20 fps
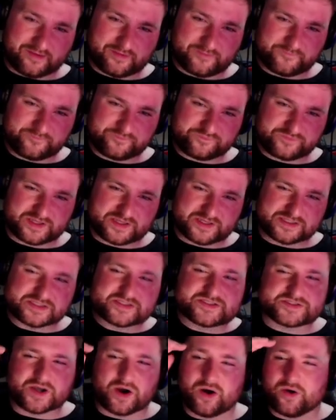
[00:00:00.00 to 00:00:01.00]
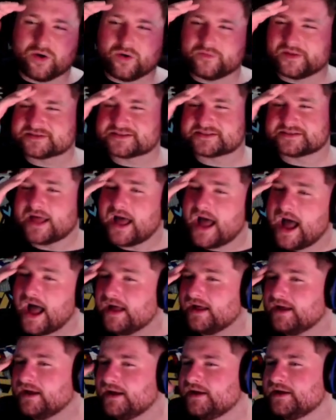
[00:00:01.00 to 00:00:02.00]
end so there's
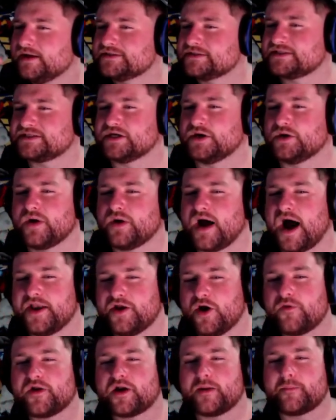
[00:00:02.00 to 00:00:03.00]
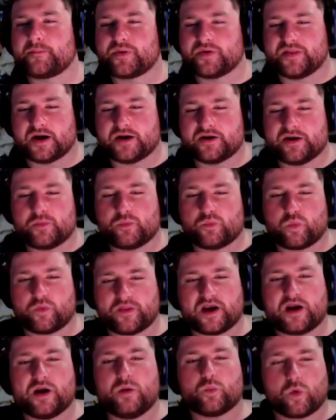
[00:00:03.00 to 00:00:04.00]
that so I know they're in they're, in,
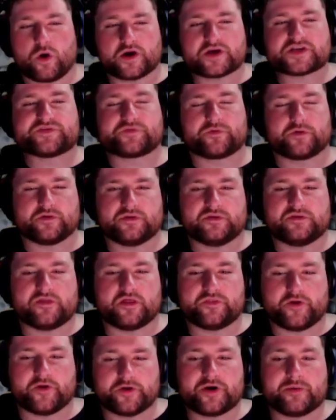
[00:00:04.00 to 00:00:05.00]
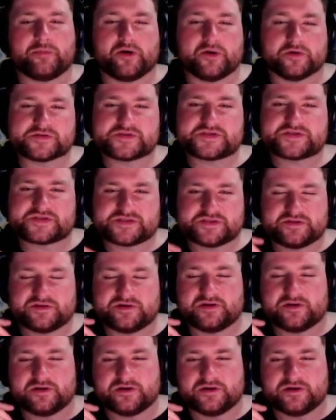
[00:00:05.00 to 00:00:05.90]
they're in works for the Thunderbolts.